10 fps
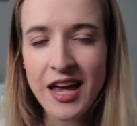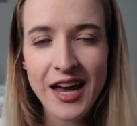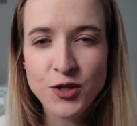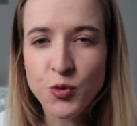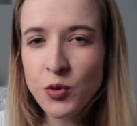
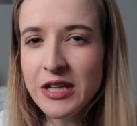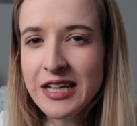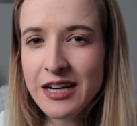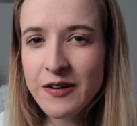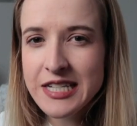It's
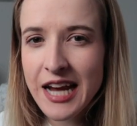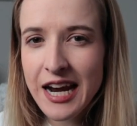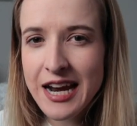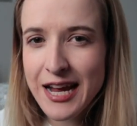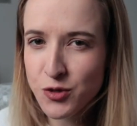really
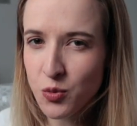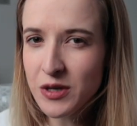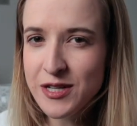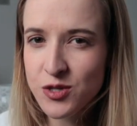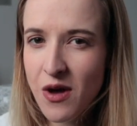irritated, it's
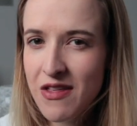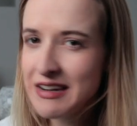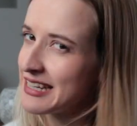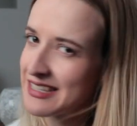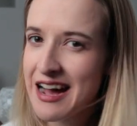really swollen,
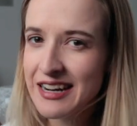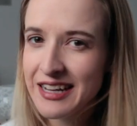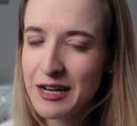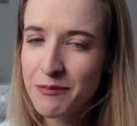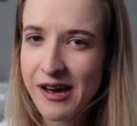it's not
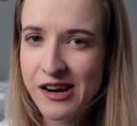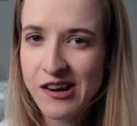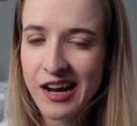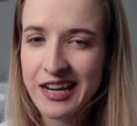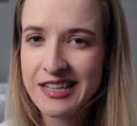getting better,
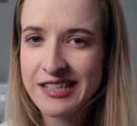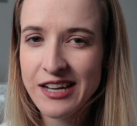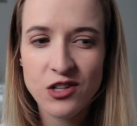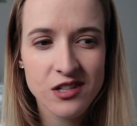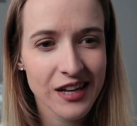and he said
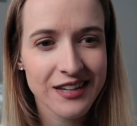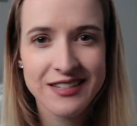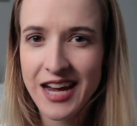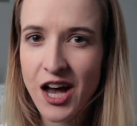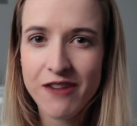just to like
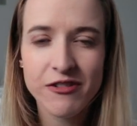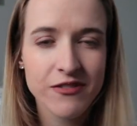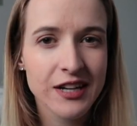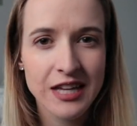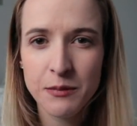stay off of
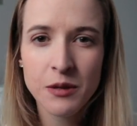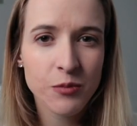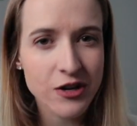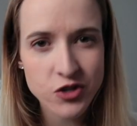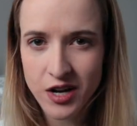it, keep
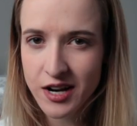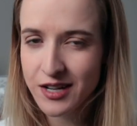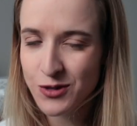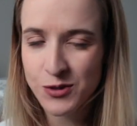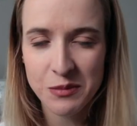compression on it,
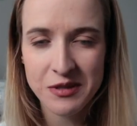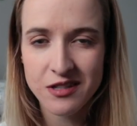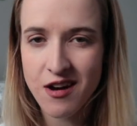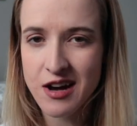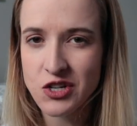do some
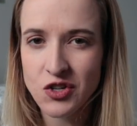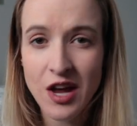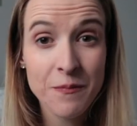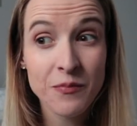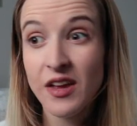massage,
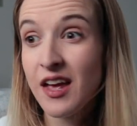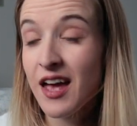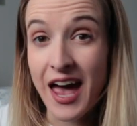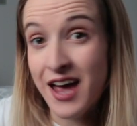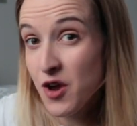
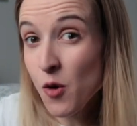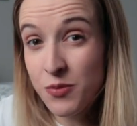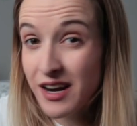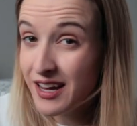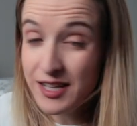and hope
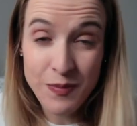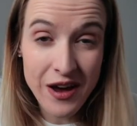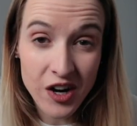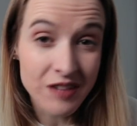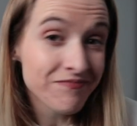that it gets
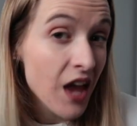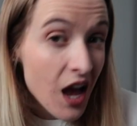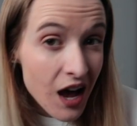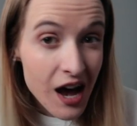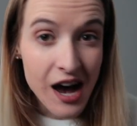better.
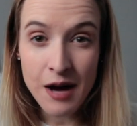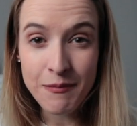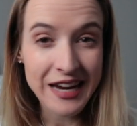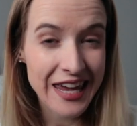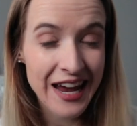
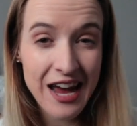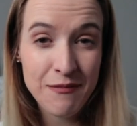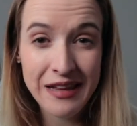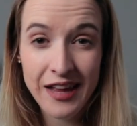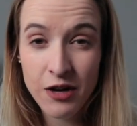I can't have
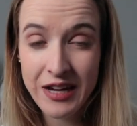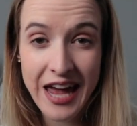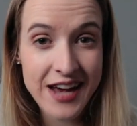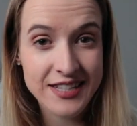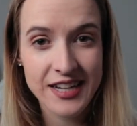my leg
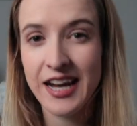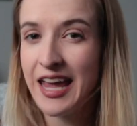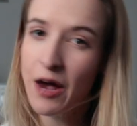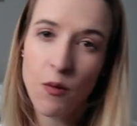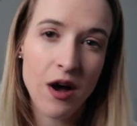recasted, I
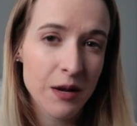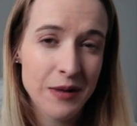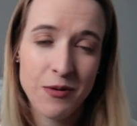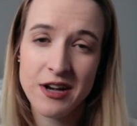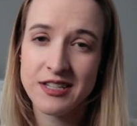can't walk in my
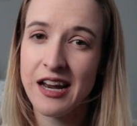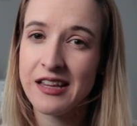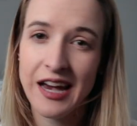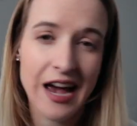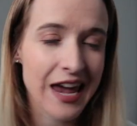prosthetic
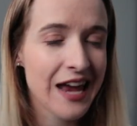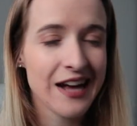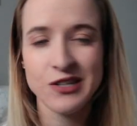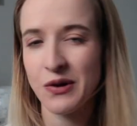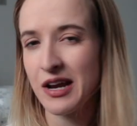leg, I
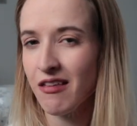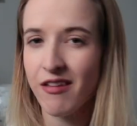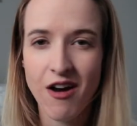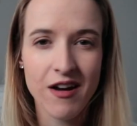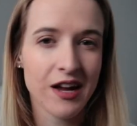cannot do
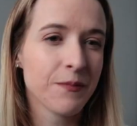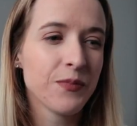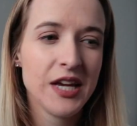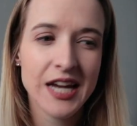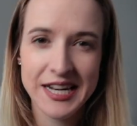anything on it
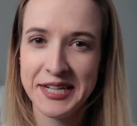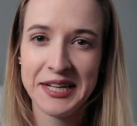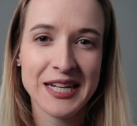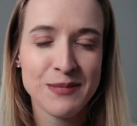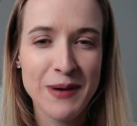until
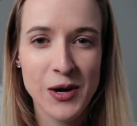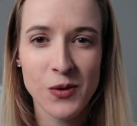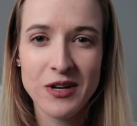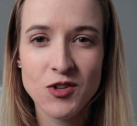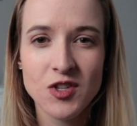it gets better,
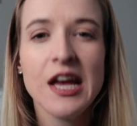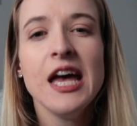which